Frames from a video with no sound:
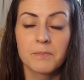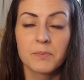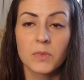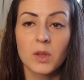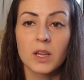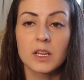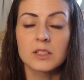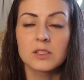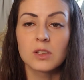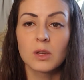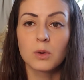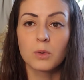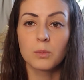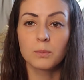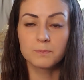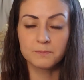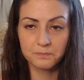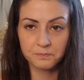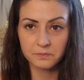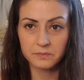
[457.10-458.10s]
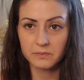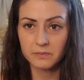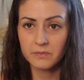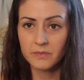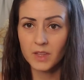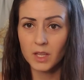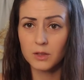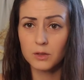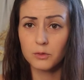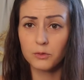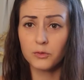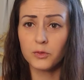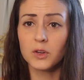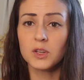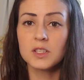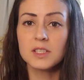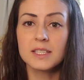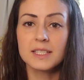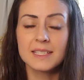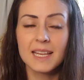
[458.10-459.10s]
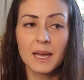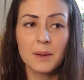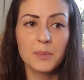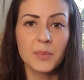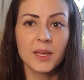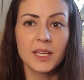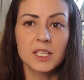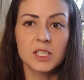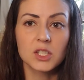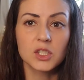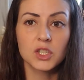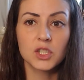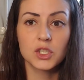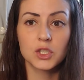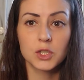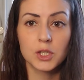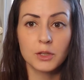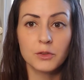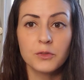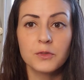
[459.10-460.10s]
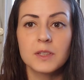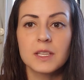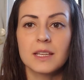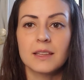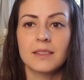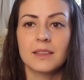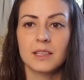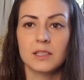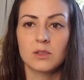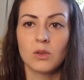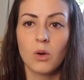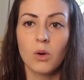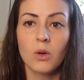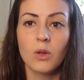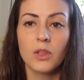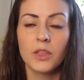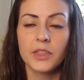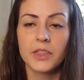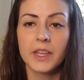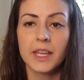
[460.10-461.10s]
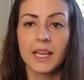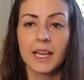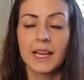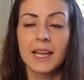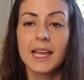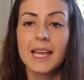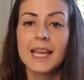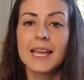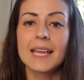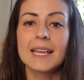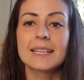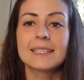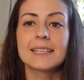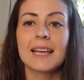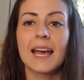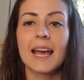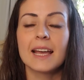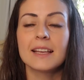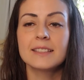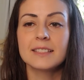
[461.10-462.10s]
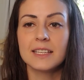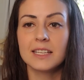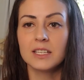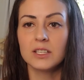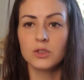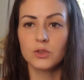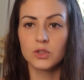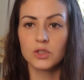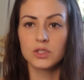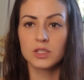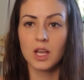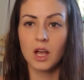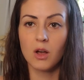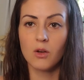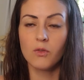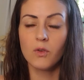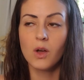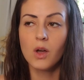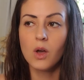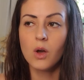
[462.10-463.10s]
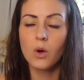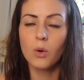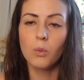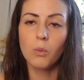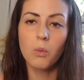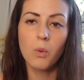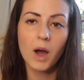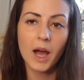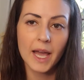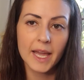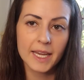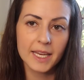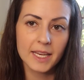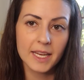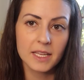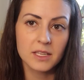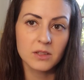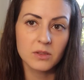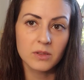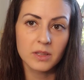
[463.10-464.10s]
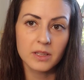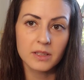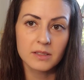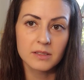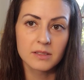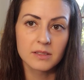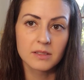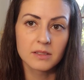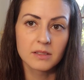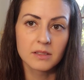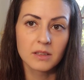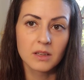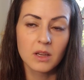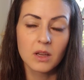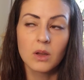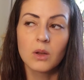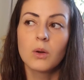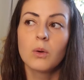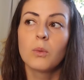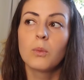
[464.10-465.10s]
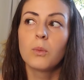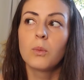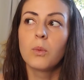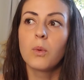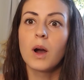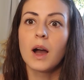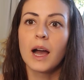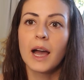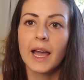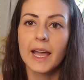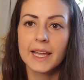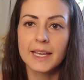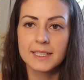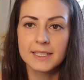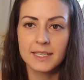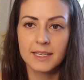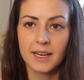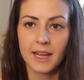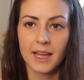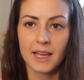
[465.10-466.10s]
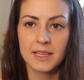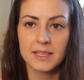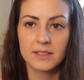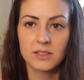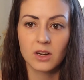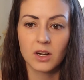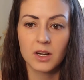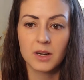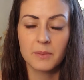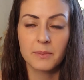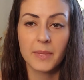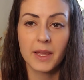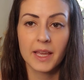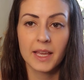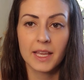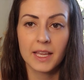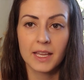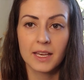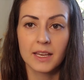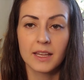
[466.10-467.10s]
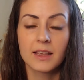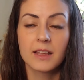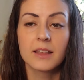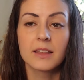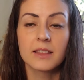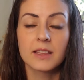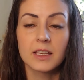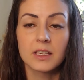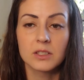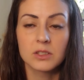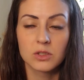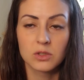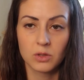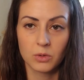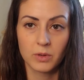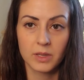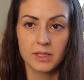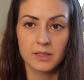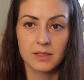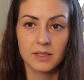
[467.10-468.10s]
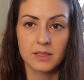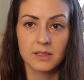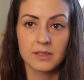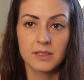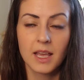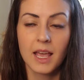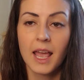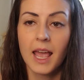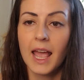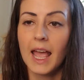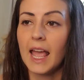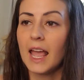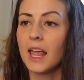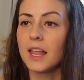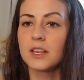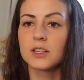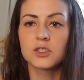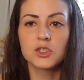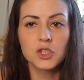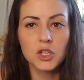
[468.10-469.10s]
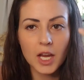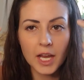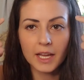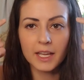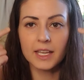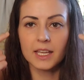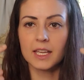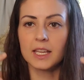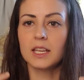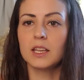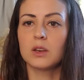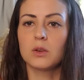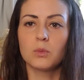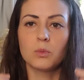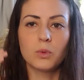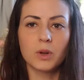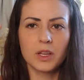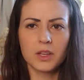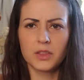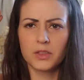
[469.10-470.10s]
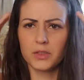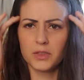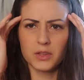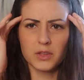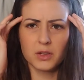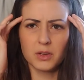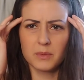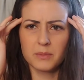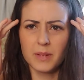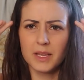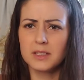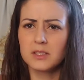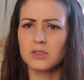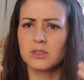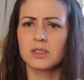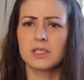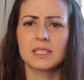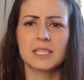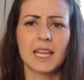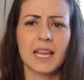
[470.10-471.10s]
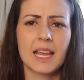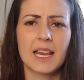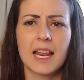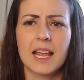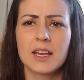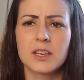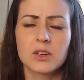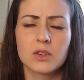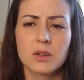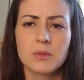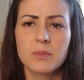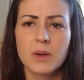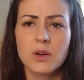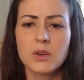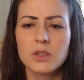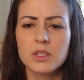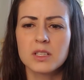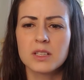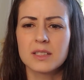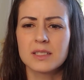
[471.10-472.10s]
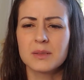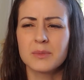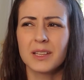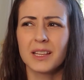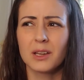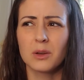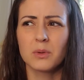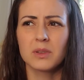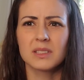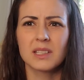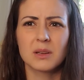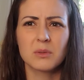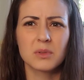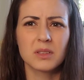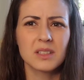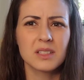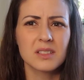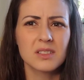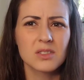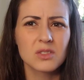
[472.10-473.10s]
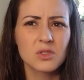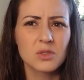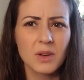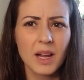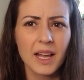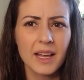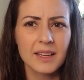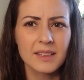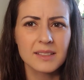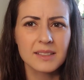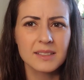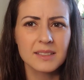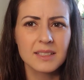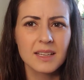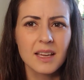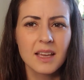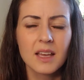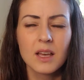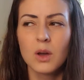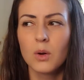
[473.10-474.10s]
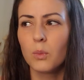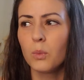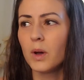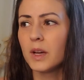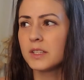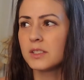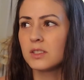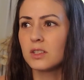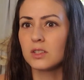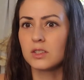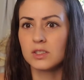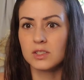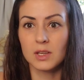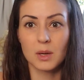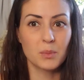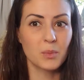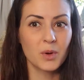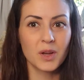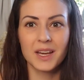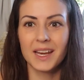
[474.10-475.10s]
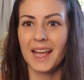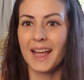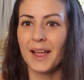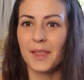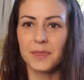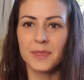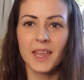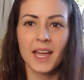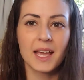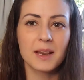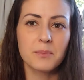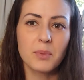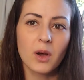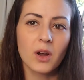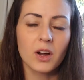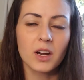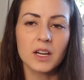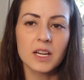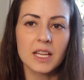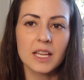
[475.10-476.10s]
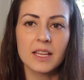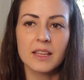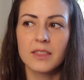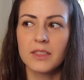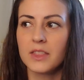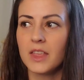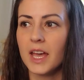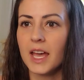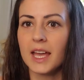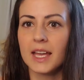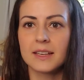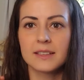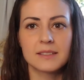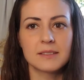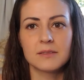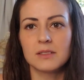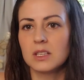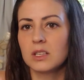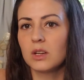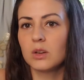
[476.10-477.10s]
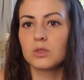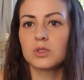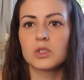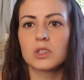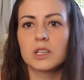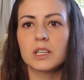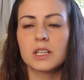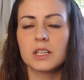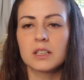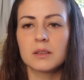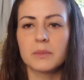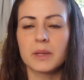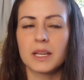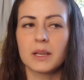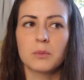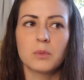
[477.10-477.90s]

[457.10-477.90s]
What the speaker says: All right, so the first step in shifting this whole thing is asking yourself, why did I do this? Why did I start making these choices? And check in with your mental state and your emotions and be like, was I really stressed? Was there someone at that party that, triggered me?